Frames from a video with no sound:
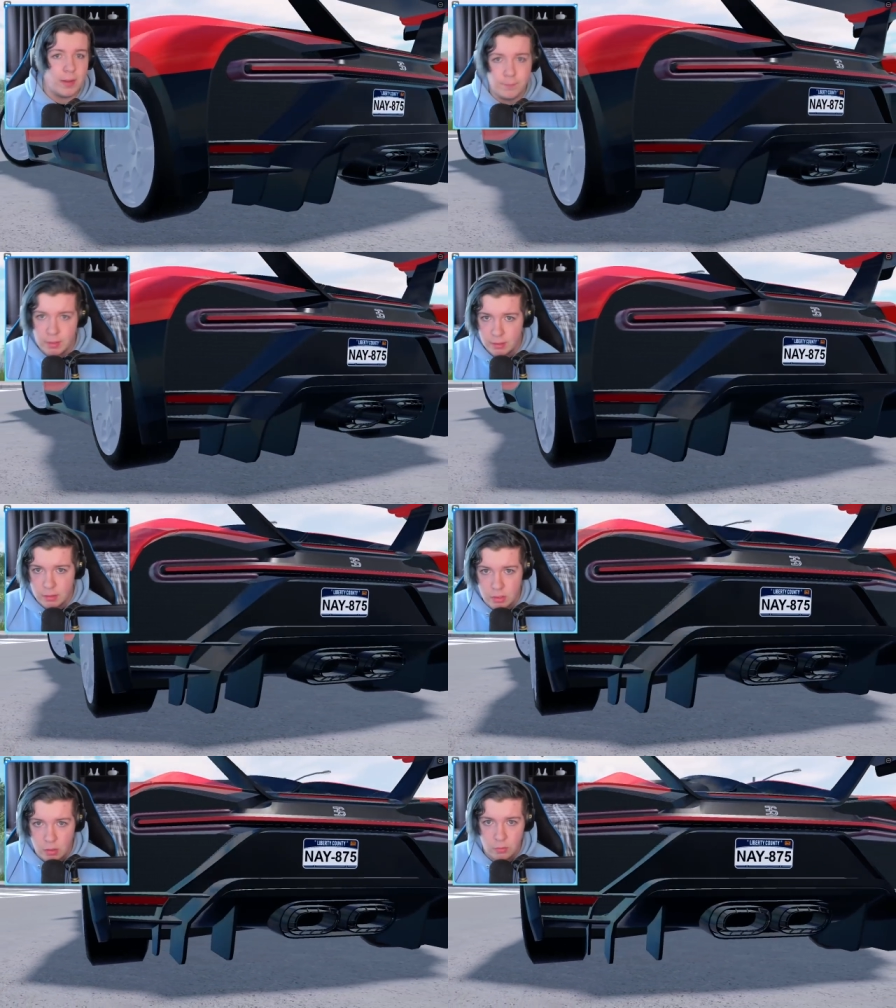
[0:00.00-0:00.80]

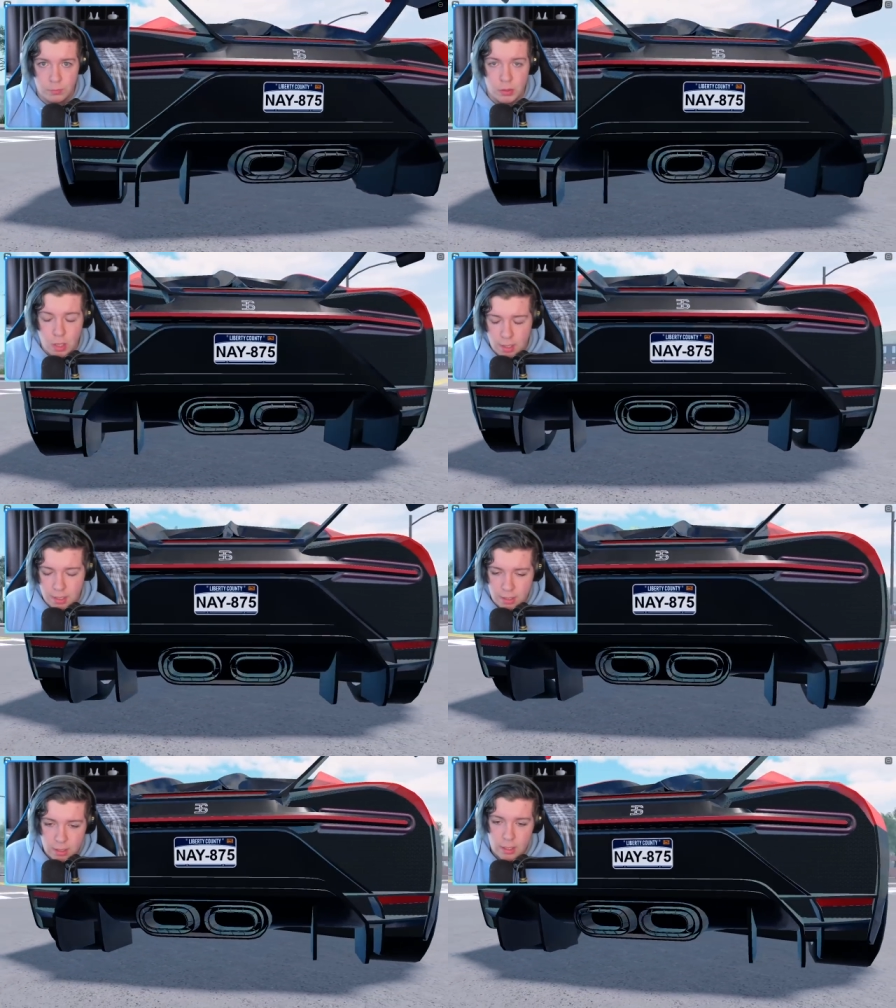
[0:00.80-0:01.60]
million
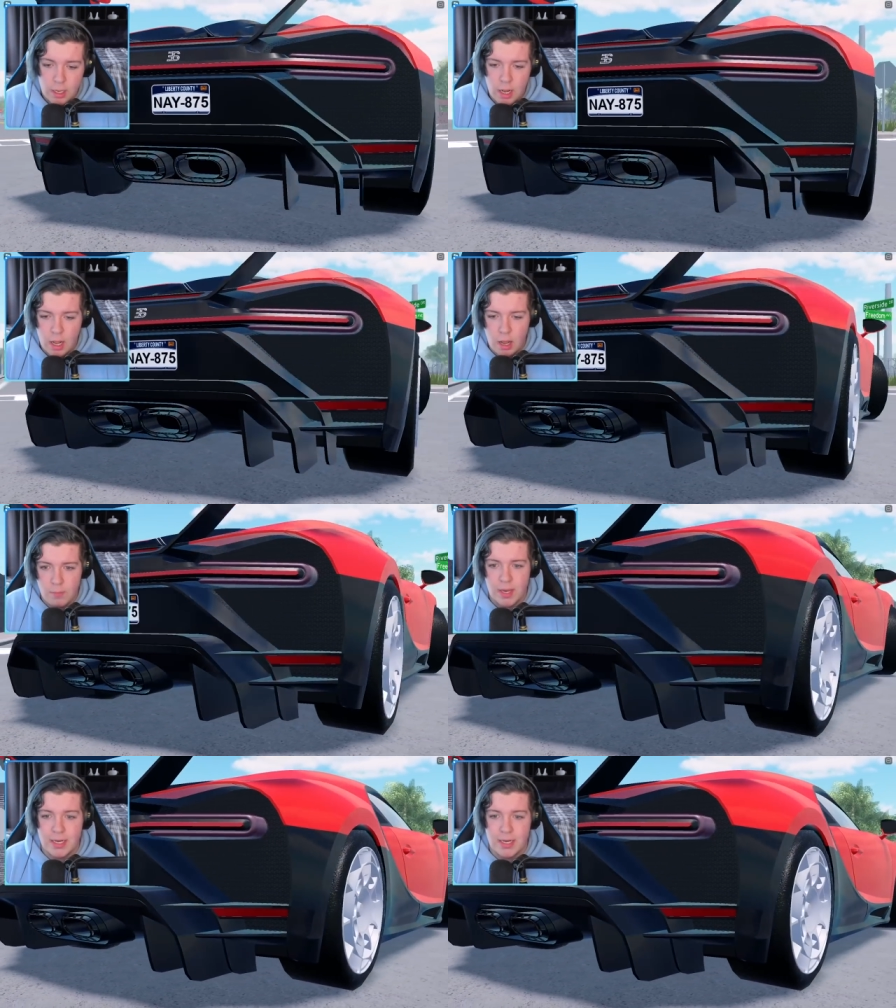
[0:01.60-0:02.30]
Bugatti. Um, and